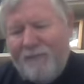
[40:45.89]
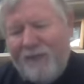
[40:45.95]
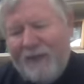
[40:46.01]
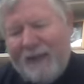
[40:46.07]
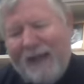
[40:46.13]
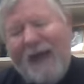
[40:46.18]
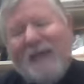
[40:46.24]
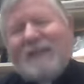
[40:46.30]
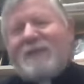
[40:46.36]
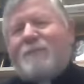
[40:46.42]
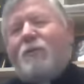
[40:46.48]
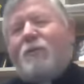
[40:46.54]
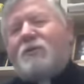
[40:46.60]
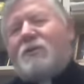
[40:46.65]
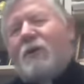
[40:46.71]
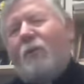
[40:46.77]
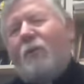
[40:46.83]
The
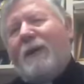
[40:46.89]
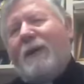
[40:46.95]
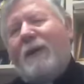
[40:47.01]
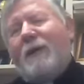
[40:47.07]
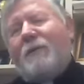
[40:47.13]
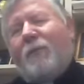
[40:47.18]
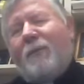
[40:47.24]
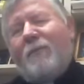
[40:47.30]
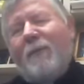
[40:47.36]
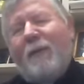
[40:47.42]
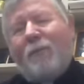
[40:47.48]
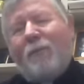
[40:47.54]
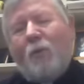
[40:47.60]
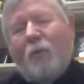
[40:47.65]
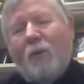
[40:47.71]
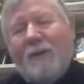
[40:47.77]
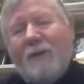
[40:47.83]
Gospels, though, we need to remember,
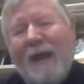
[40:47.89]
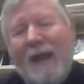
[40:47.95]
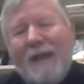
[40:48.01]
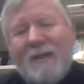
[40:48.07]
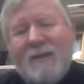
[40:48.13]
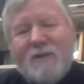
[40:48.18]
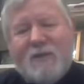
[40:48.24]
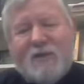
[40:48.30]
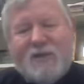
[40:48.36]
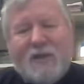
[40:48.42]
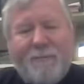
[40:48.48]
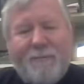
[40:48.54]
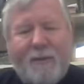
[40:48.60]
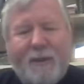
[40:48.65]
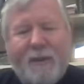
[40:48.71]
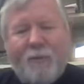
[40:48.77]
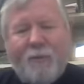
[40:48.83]
were not
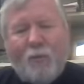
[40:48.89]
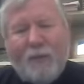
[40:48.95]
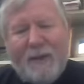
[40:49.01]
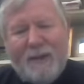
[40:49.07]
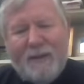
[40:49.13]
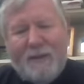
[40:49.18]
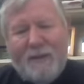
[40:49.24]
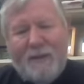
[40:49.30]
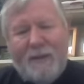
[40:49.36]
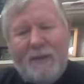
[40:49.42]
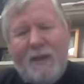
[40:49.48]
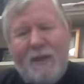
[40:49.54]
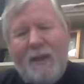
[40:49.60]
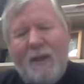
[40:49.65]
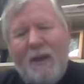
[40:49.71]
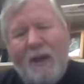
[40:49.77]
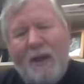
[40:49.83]
simply written
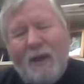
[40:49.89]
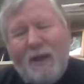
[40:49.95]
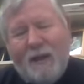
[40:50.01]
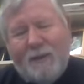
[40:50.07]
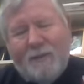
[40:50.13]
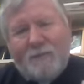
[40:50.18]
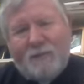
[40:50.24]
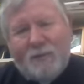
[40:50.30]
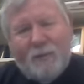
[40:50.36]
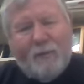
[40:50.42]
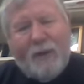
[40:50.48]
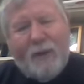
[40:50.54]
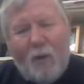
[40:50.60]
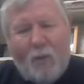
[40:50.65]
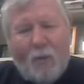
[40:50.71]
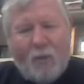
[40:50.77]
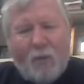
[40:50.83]
to
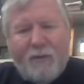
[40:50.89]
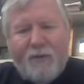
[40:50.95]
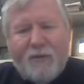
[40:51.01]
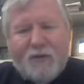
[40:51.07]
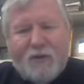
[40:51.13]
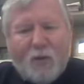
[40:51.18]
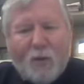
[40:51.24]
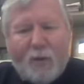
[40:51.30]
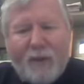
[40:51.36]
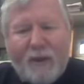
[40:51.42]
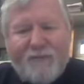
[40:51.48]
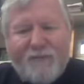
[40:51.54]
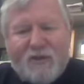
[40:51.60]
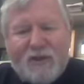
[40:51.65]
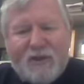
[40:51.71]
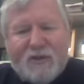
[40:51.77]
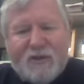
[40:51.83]
record the story of
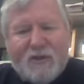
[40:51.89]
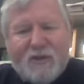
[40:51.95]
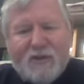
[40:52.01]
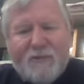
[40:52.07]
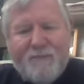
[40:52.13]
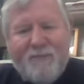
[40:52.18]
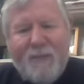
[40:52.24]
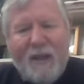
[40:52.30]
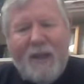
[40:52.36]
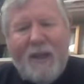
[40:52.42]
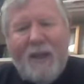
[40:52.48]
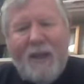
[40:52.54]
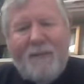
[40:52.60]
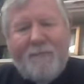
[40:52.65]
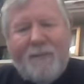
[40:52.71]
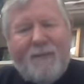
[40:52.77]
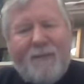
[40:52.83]
Jesus,
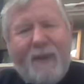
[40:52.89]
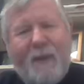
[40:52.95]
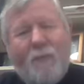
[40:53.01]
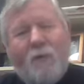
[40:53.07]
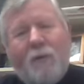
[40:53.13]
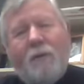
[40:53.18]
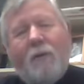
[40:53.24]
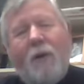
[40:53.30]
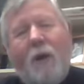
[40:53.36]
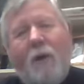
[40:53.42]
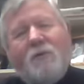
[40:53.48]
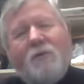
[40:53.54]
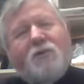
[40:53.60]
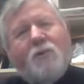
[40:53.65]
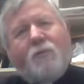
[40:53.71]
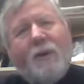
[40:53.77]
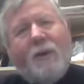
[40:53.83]
but they were
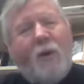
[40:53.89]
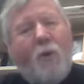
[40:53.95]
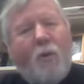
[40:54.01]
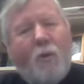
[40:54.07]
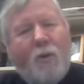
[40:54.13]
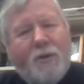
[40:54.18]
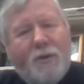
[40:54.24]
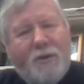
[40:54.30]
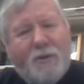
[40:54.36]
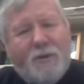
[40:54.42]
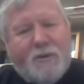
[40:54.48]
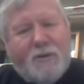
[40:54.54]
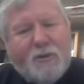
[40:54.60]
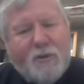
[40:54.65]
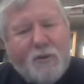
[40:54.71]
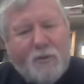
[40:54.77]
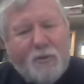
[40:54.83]
also recorded
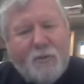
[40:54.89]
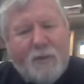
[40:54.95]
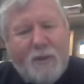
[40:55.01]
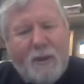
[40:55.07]
to